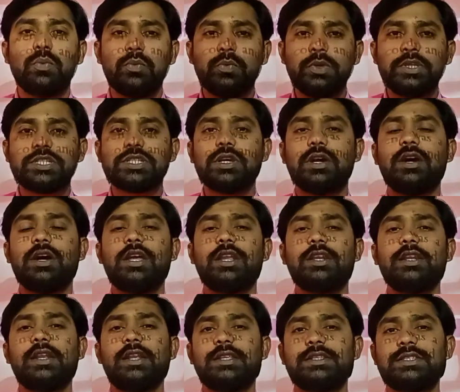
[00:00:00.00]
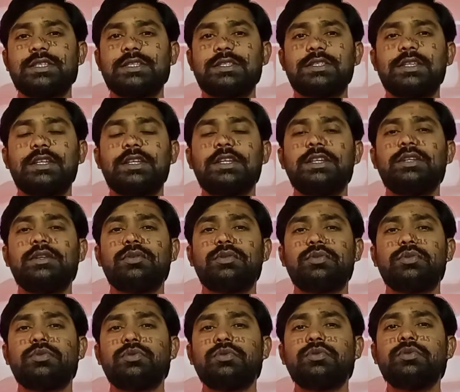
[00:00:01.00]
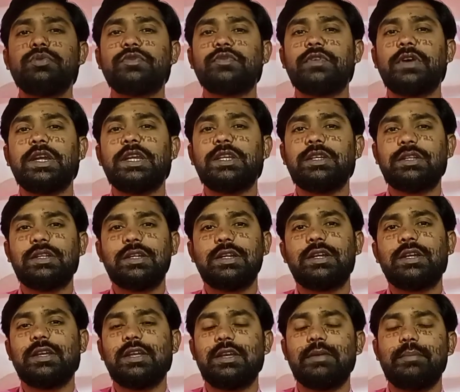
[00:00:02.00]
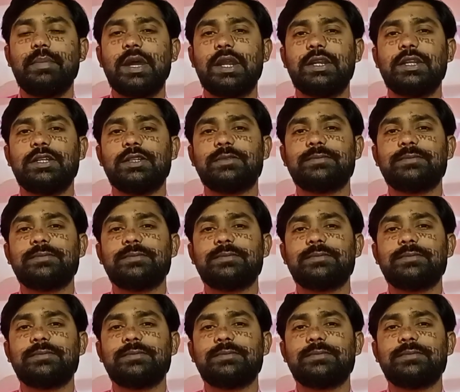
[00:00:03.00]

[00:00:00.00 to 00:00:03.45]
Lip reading: which are necessary to fight a battle.